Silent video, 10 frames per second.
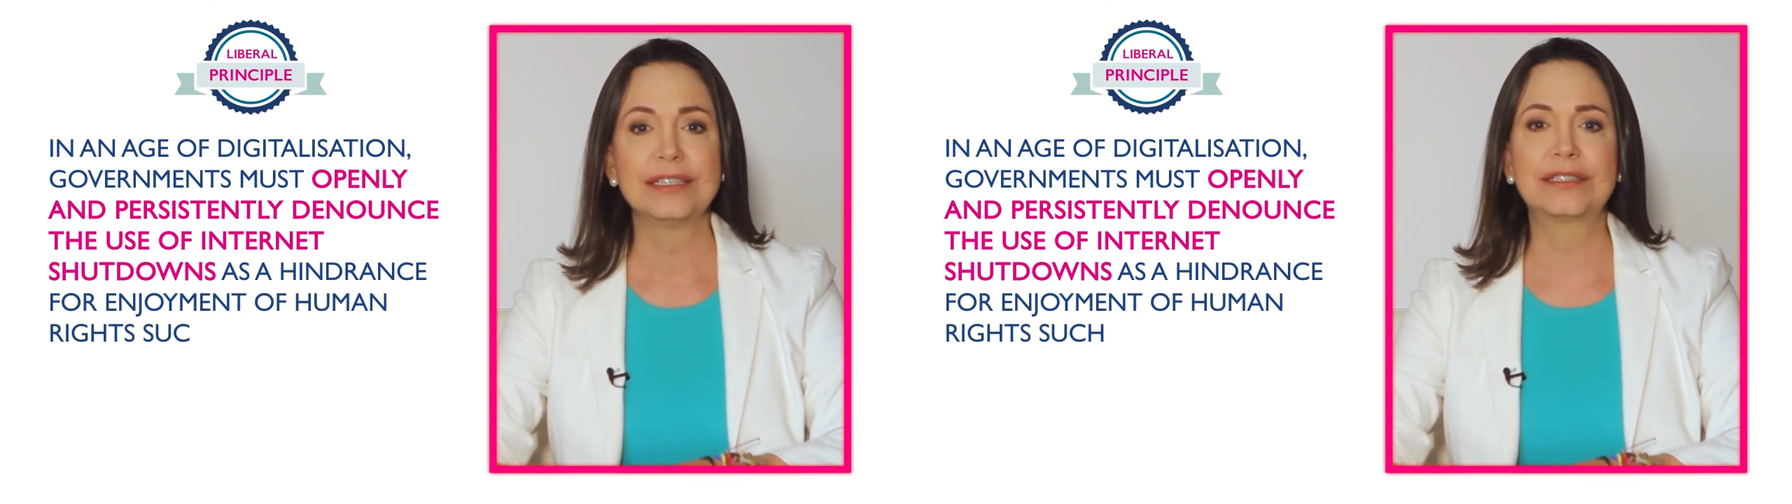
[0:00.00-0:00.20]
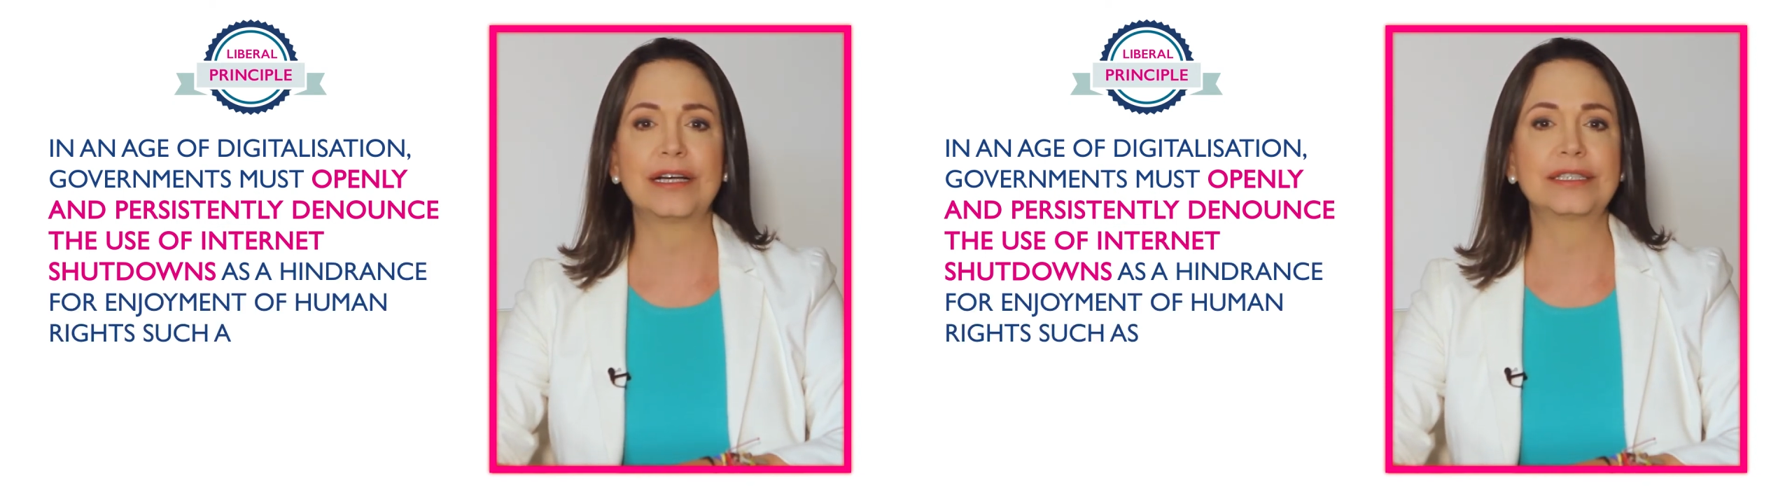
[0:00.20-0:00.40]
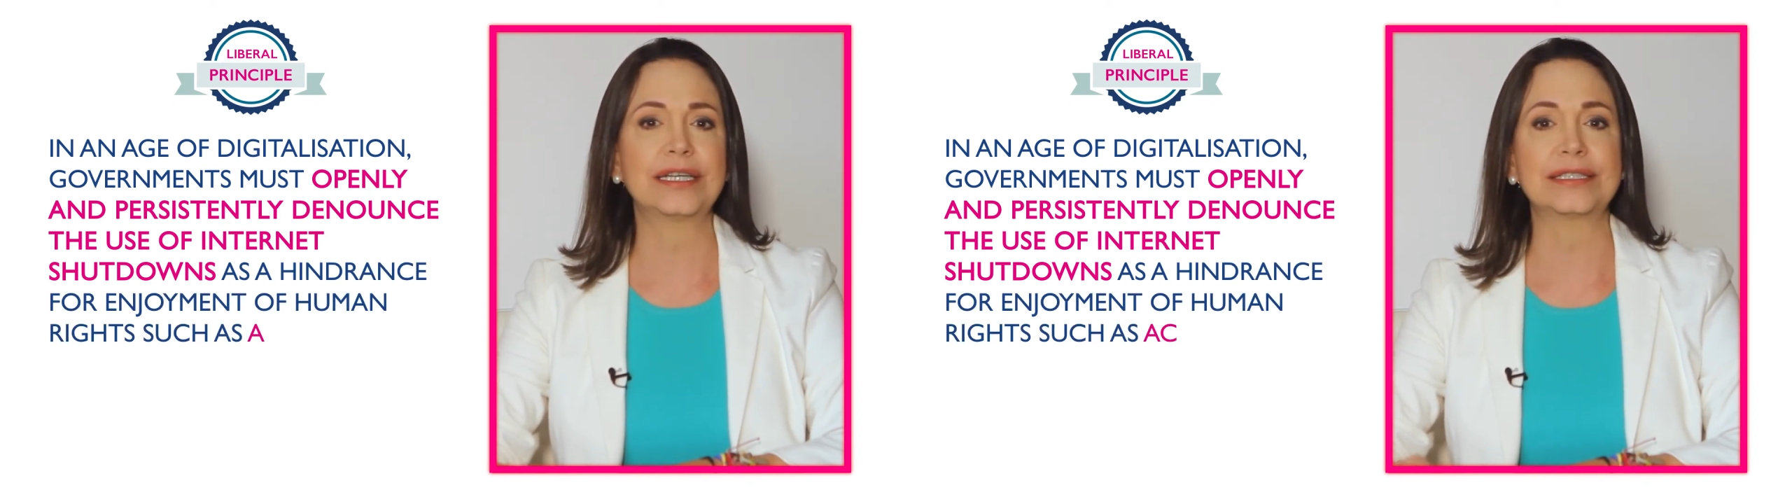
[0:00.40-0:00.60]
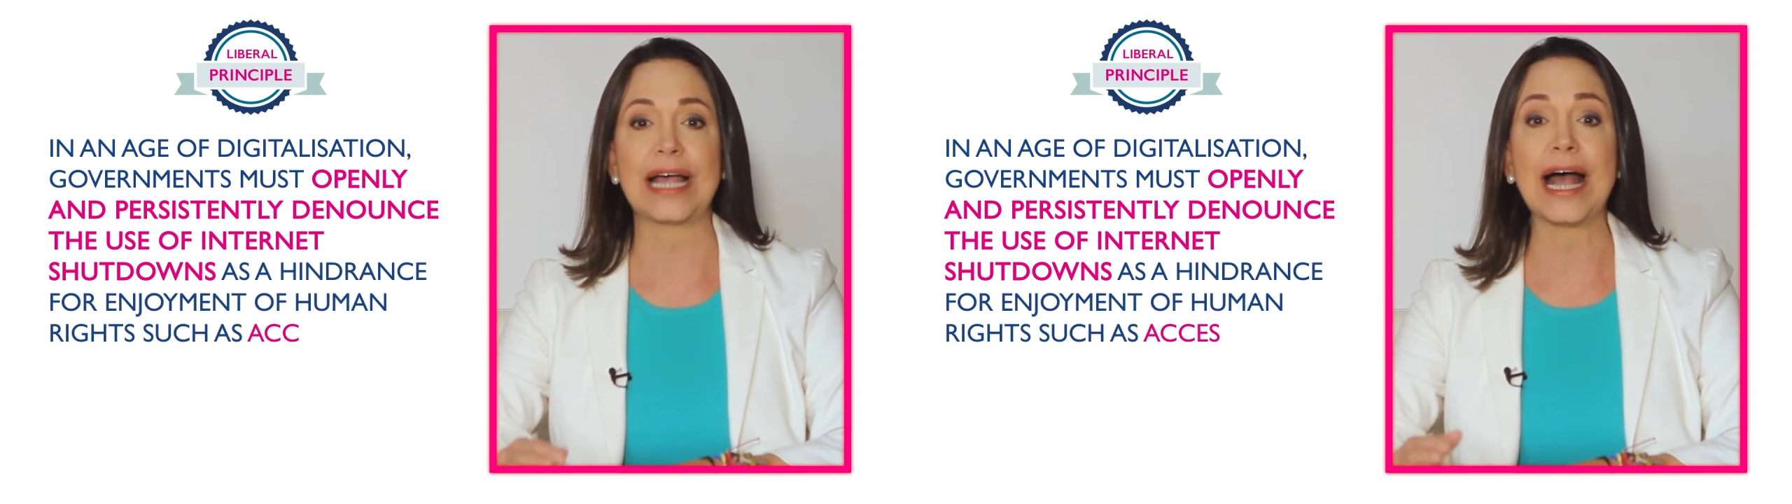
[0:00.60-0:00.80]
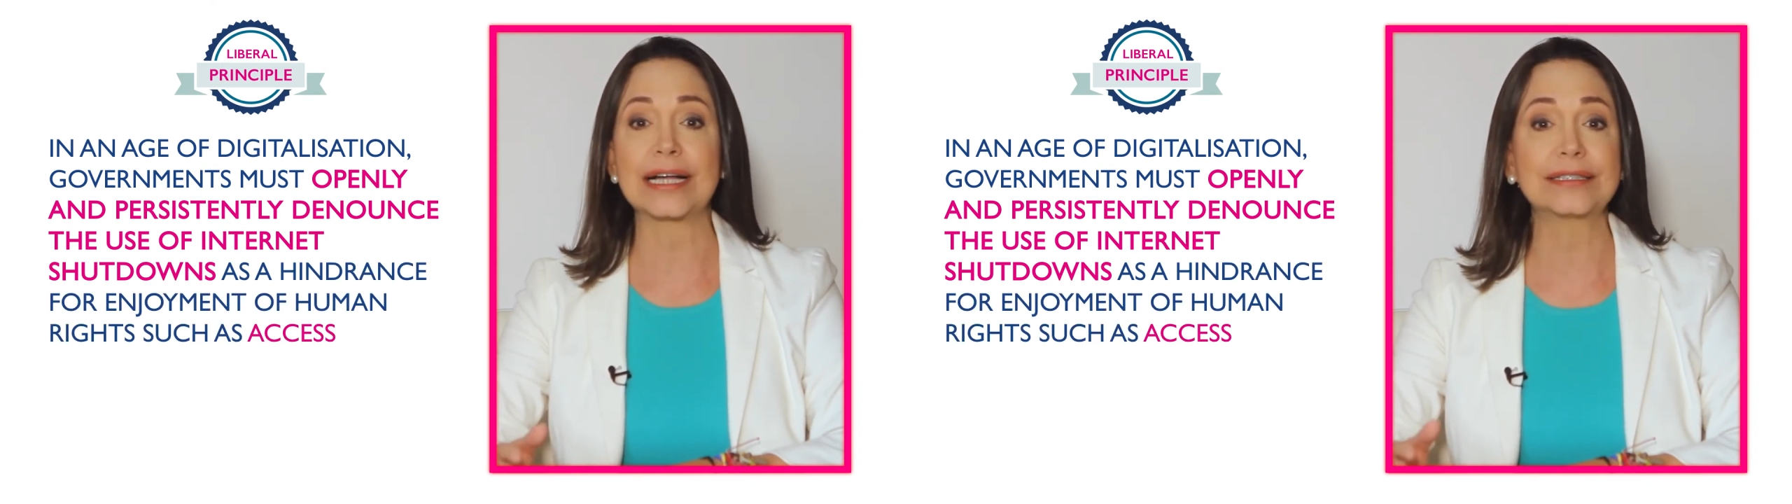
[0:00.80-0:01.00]
such as
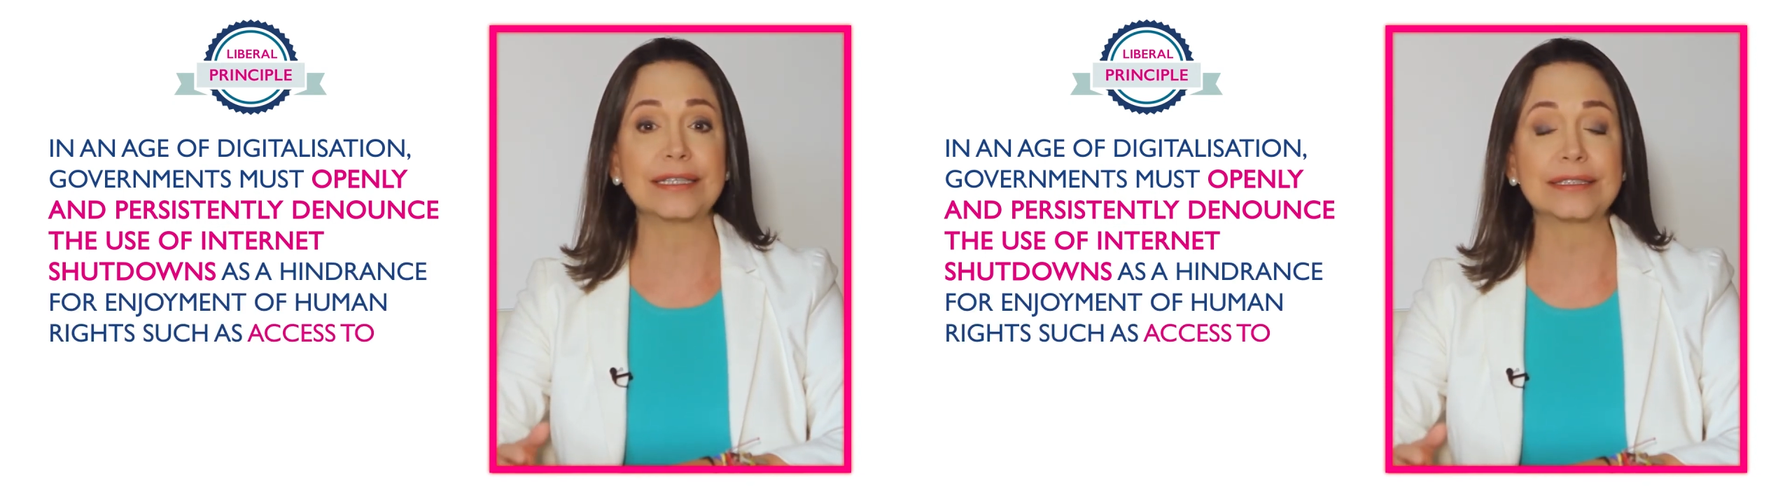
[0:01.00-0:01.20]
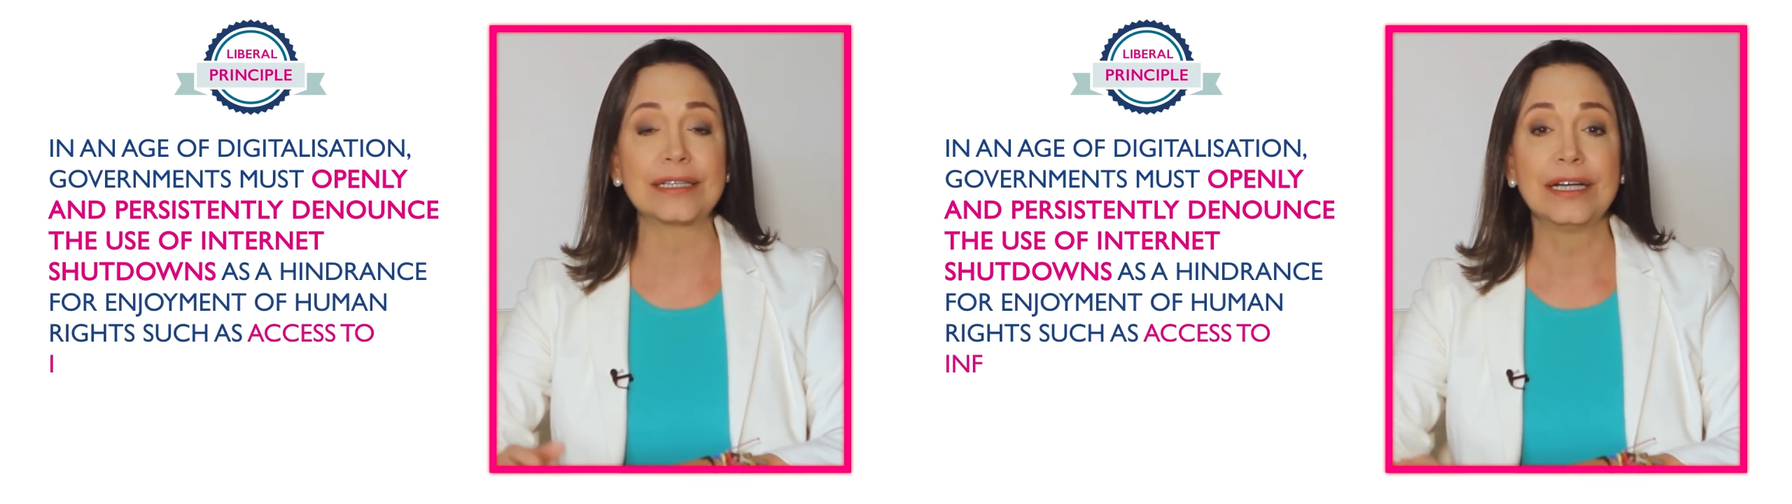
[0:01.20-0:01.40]
access